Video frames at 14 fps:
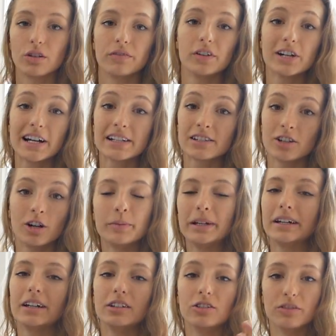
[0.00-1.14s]
if you guys know
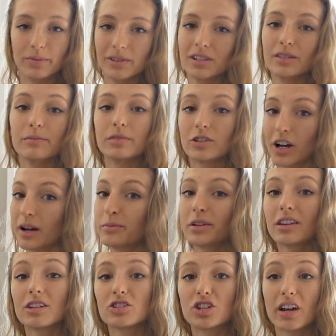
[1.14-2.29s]
me and you've been subscribed to
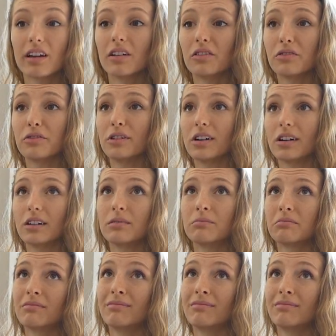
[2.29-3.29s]
this channel for